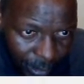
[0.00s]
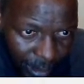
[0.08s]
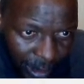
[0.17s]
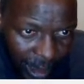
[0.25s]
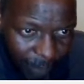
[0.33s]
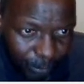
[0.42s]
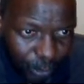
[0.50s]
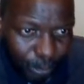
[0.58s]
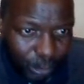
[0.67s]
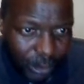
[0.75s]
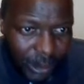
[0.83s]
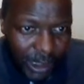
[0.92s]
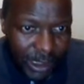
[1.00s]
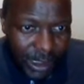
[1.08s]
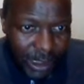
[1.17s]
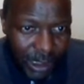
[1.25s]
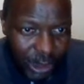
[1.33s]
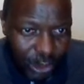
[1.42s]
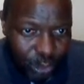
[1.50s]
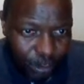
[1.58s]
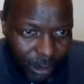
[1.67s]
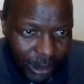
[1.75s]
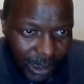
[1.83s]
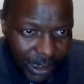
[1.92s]
I brought point X to
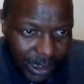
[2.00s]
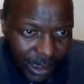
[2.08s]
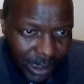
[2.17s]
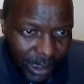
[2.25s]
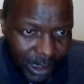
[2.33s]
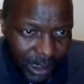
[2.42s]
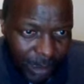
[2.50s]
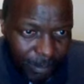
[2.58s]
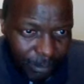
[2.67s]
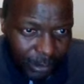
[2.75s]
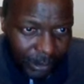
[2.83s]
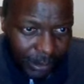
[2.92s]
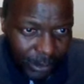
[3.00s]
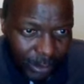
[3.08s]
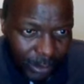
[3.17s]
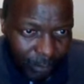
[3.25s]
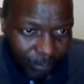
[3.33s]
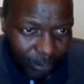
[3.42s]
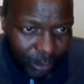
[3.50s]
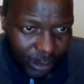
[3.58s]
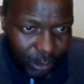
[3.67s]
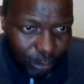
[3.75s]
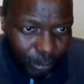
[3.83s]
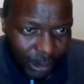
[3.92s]
point X. This is the same point, so I brought it
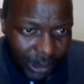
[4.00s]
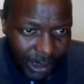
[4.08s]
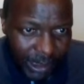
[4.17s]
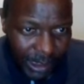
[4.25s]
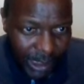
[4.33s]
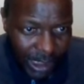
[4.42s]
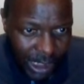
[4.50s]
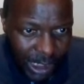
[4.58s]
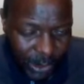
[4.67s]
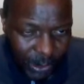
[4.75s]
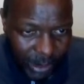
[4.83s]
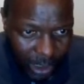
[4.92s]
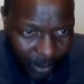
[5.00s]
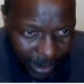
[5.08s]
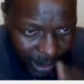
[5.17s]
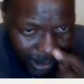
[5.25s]
to point X. So now what has